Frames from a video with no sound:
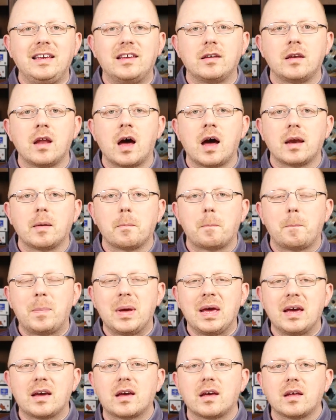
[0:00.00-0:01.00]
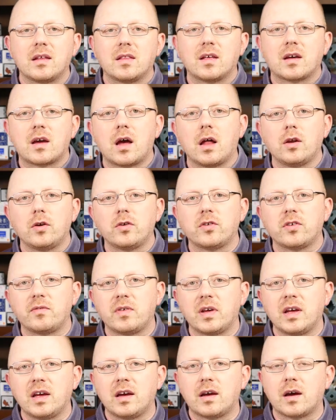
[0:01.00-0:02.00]
did not pick the colors of
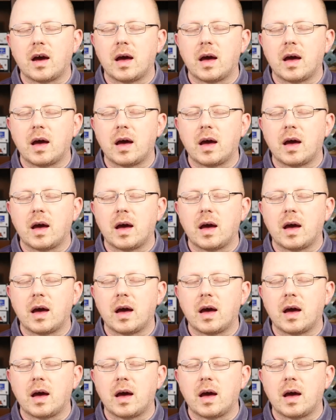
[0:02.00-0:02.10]
ink.